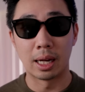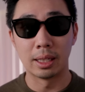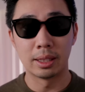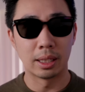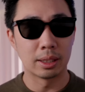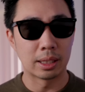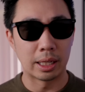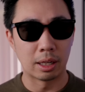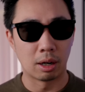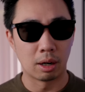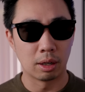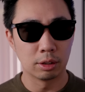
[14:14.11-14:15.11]
I think they
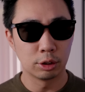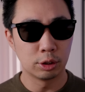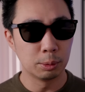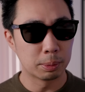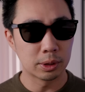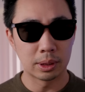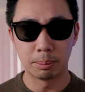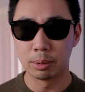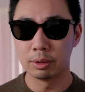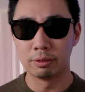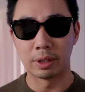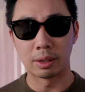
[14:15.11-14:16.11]
are super
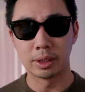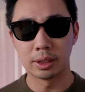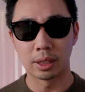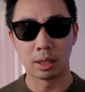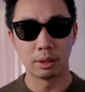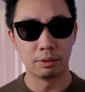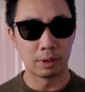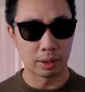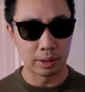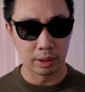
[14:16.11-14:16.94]
simple, very subtle, very